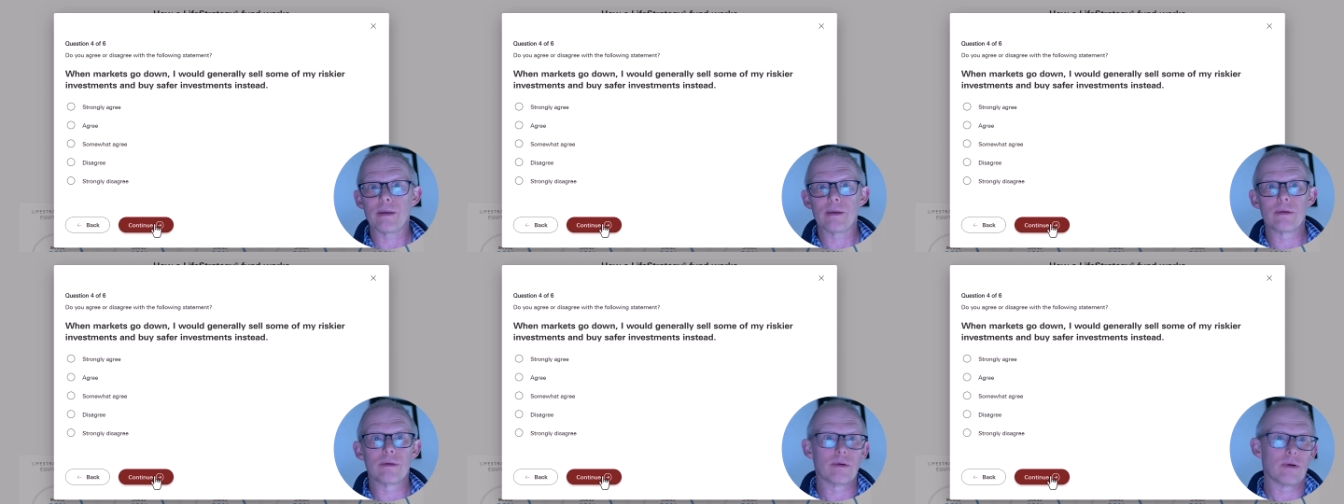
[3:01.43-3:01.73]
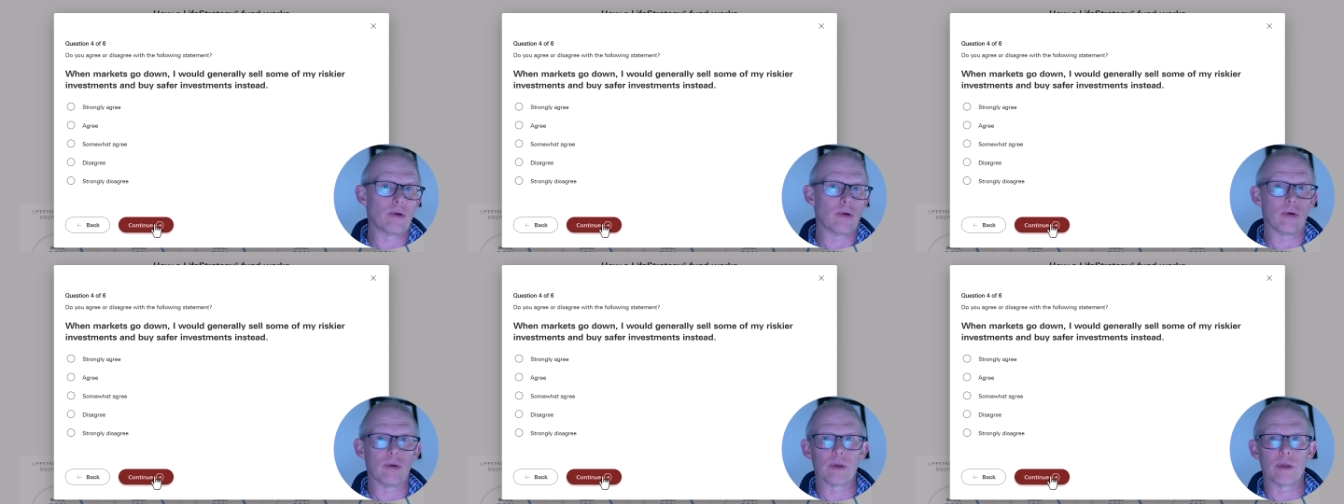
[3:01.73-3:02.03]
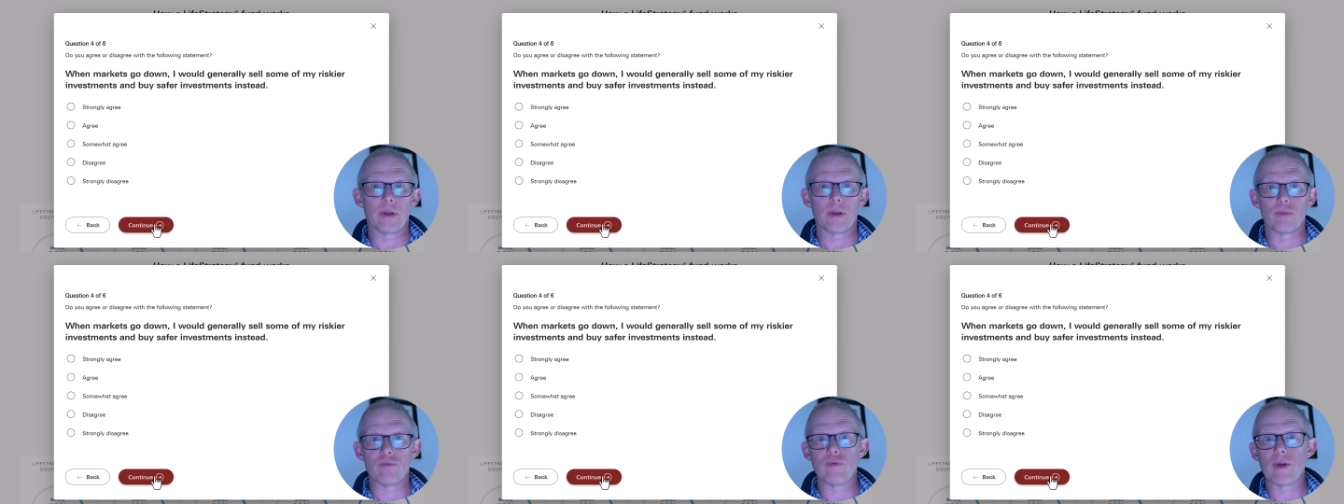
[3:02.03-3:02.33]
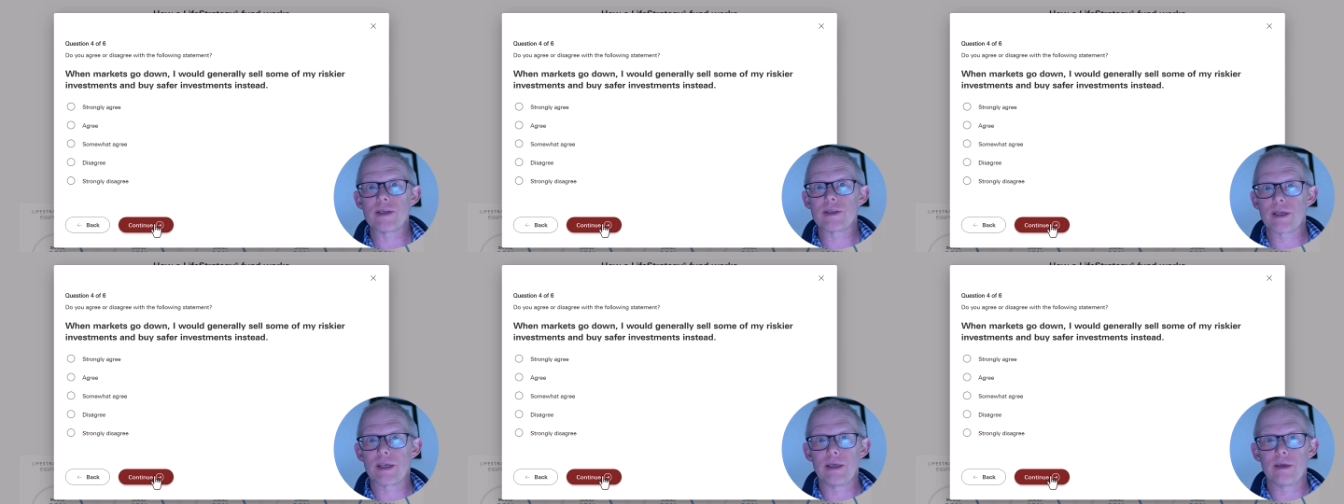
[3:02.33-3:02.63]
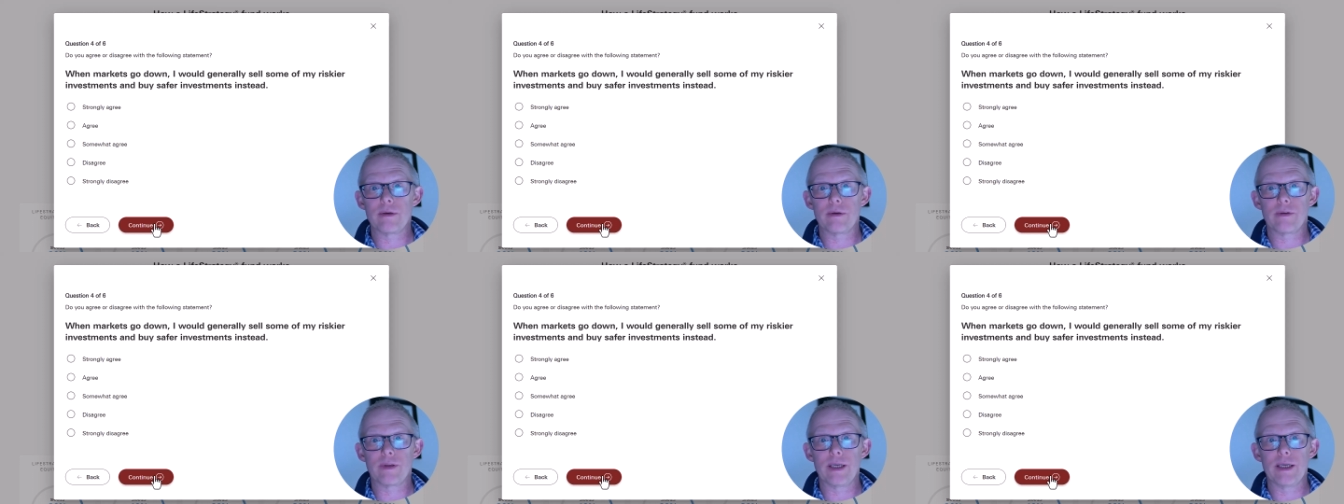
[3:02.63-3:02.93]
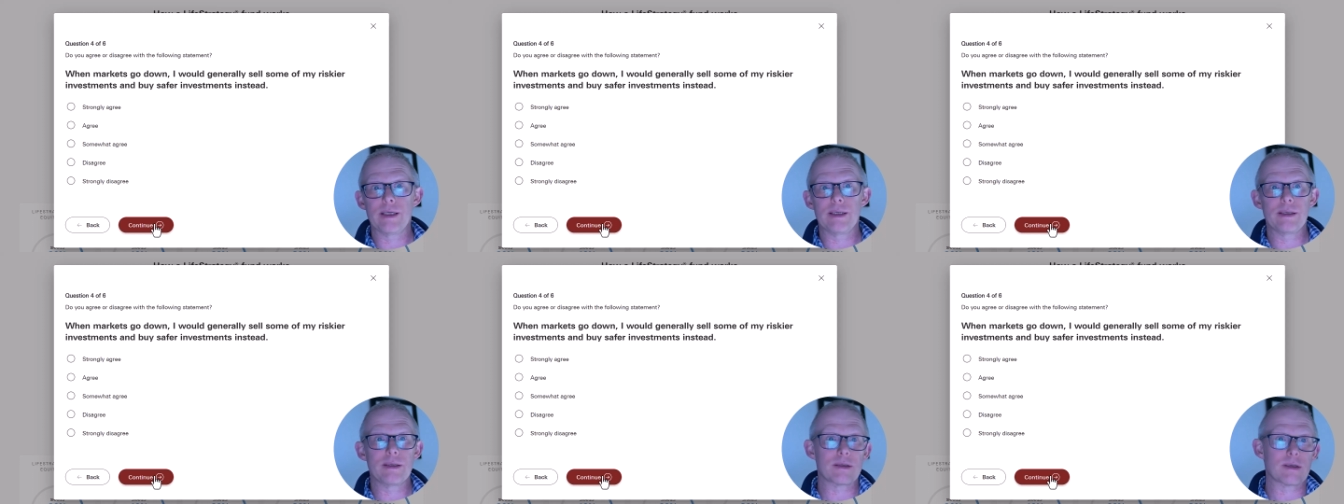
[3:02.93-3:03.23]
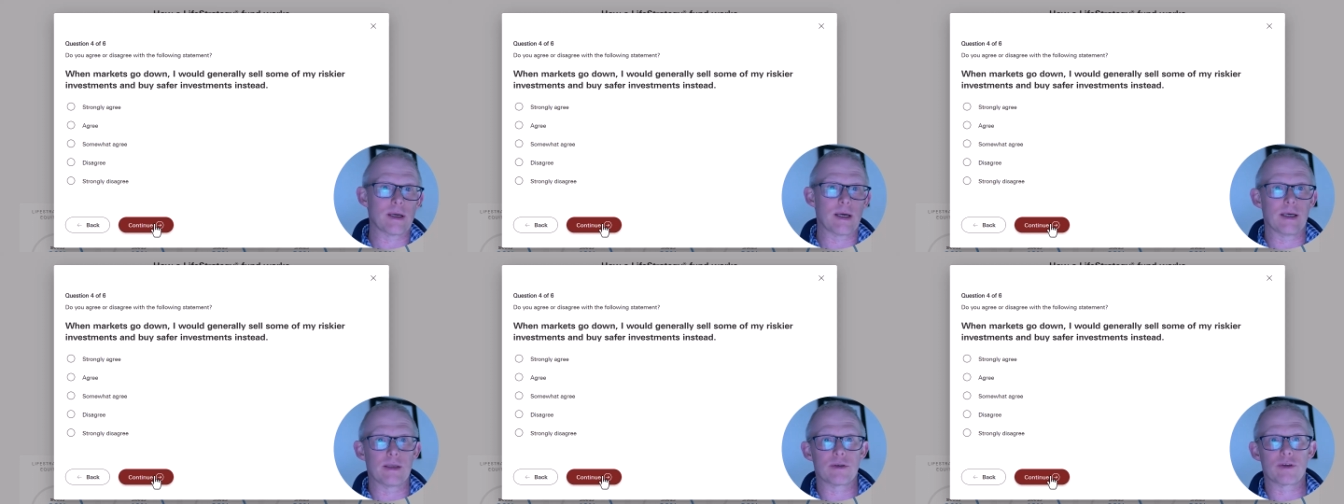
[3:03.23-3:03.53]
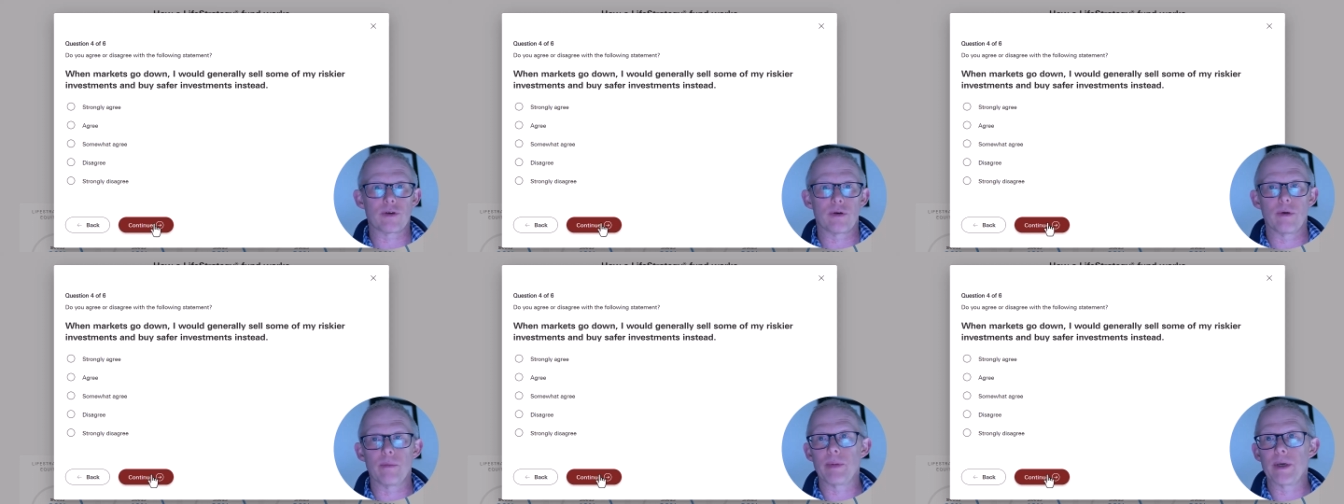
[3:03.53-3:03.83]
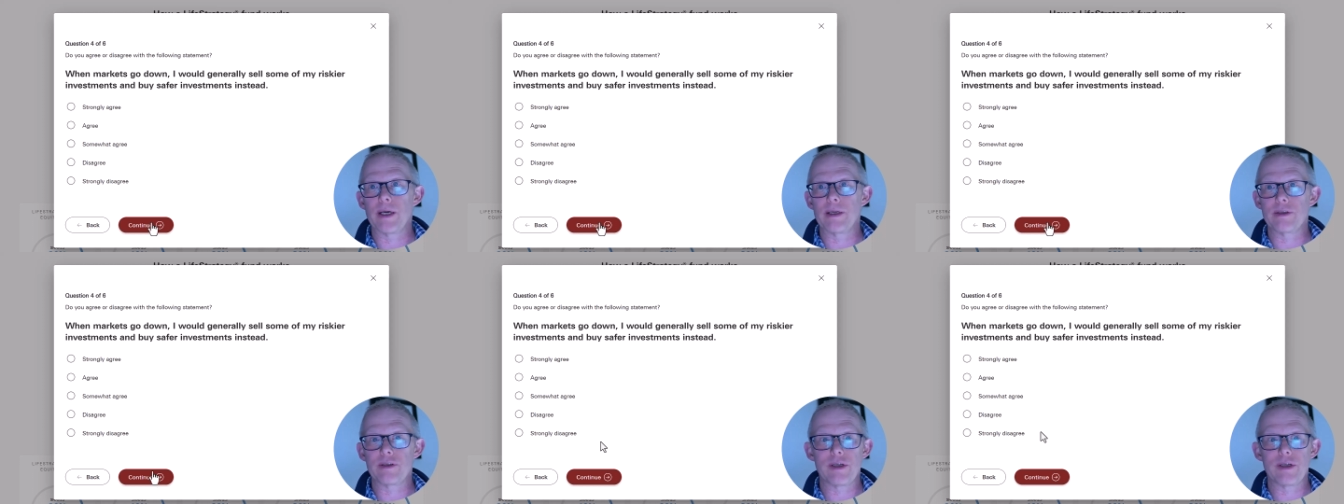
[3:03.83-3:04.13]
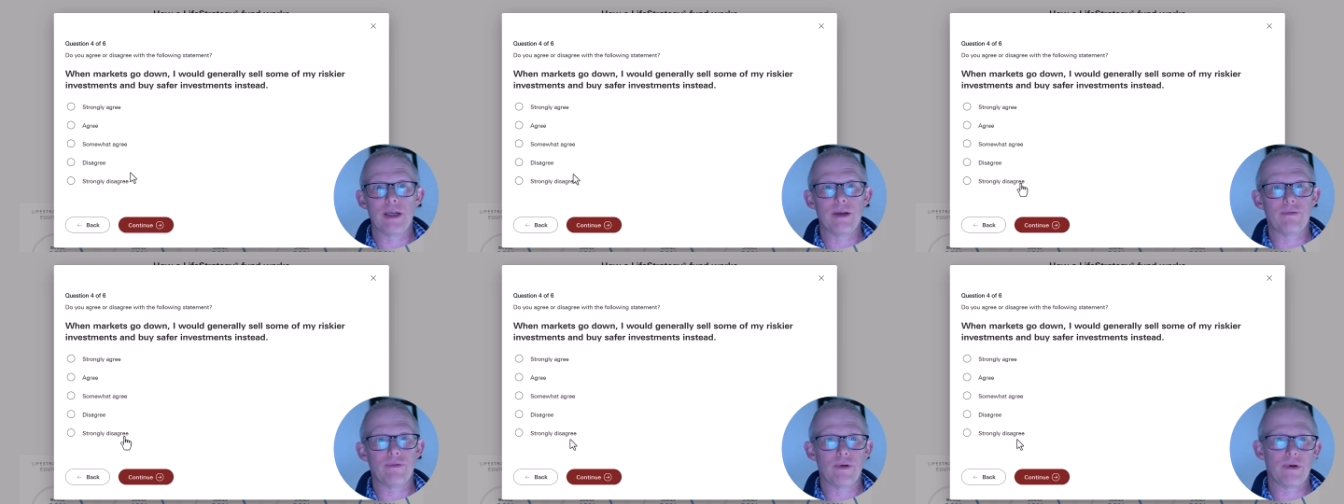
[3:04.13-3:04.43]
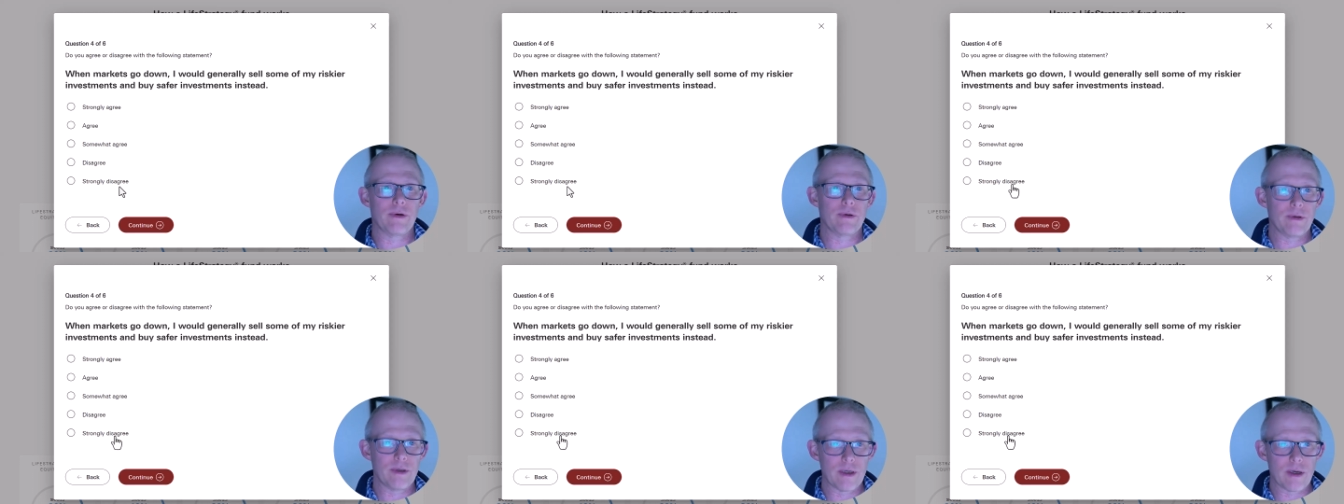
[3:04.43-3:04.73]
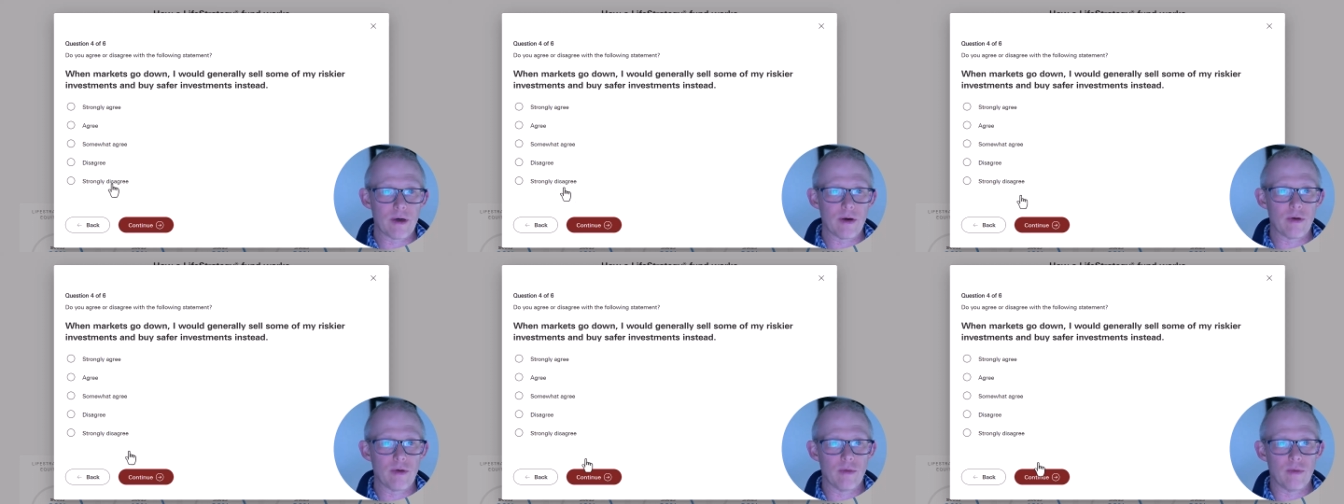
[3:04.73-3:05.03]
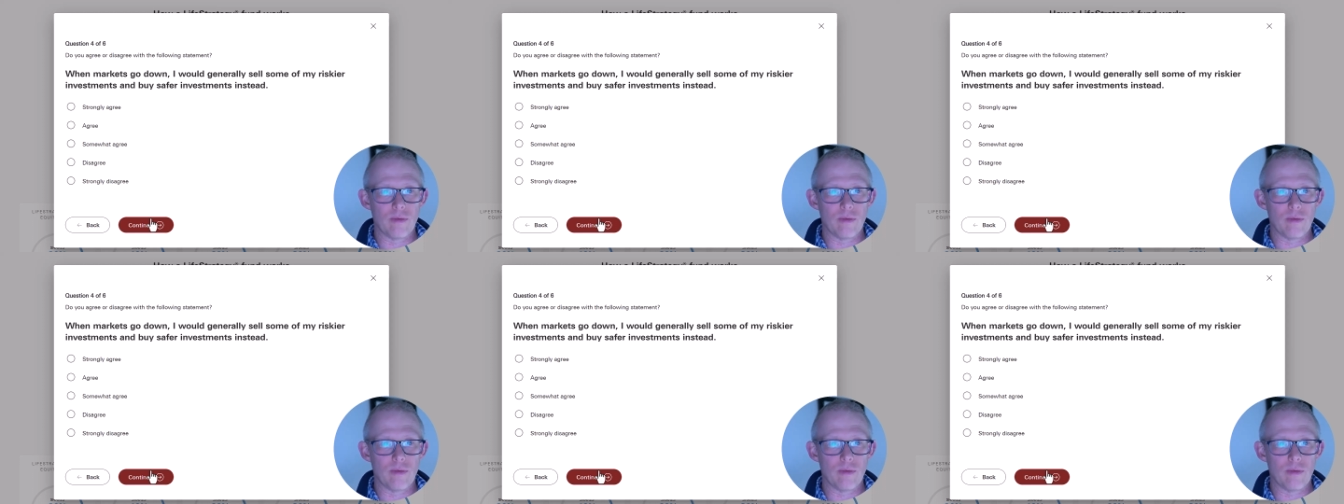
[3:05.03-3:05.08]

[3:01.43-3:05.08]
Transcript: all of the riskier things and start buying safer? No.